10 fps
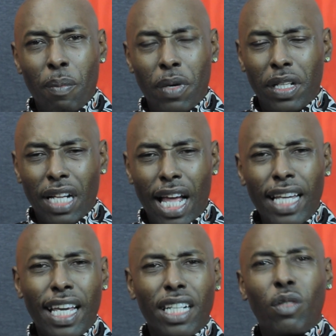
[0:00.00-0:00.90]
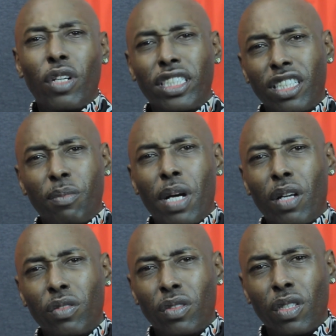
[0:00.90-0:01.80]
But I got a question
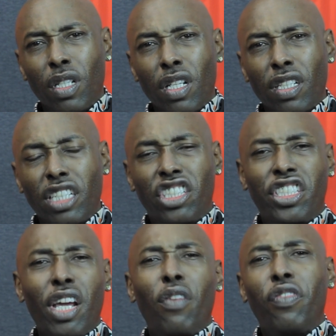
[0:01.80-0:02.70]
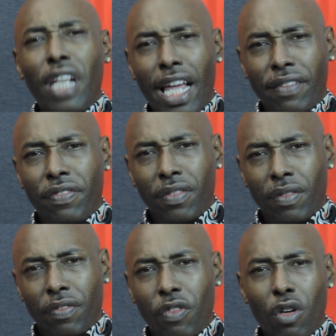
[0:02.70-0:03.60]
about the shelf life
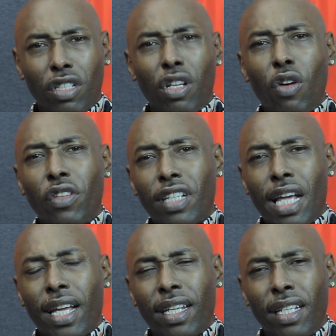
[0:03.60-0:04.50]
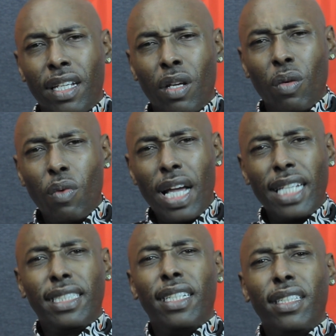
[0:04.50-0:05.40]
for a clothing line.
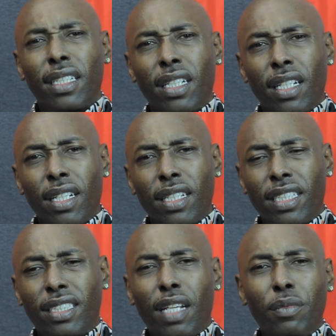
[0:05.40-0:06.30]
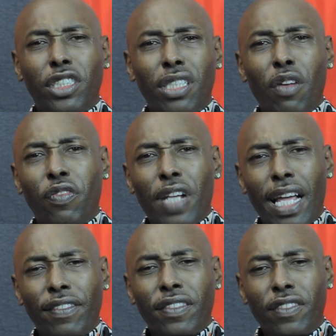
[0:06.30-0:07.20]
Why is it that some shelf
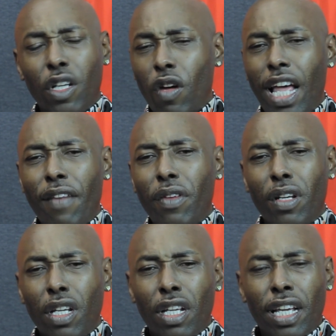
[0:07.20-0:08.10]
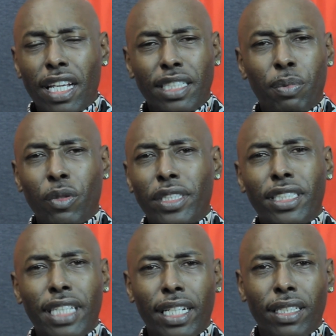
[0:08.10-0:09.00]
life don't have a
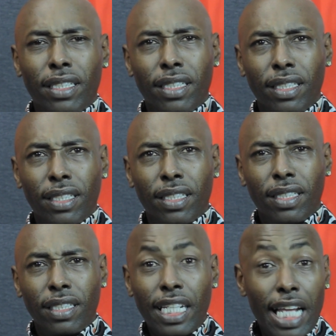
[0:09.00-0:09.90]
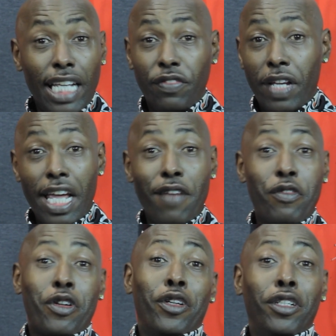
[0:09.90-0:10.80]
expiration date? They last
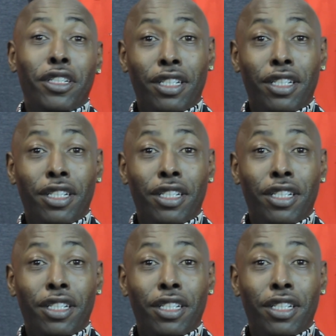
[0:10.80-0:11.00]
forever.